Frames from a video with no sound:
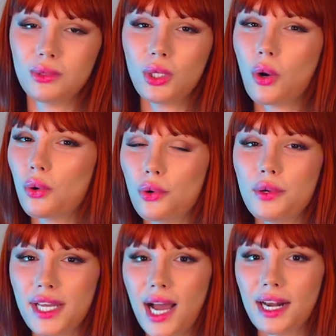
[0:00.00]
who
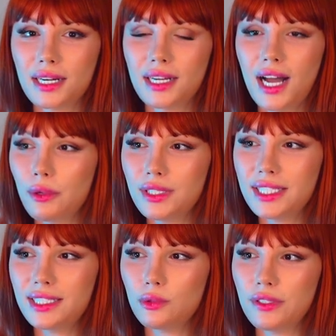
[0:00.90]
we are, how
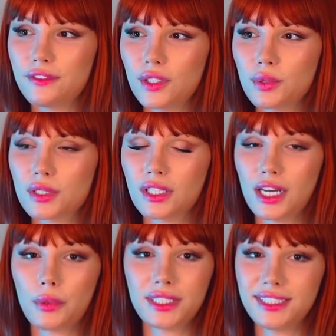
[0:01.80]
little we focus on
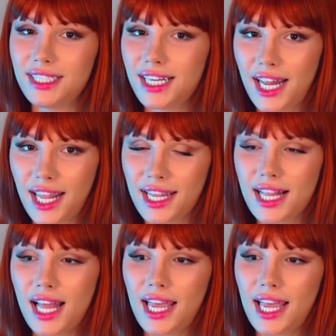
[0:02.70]
our DNA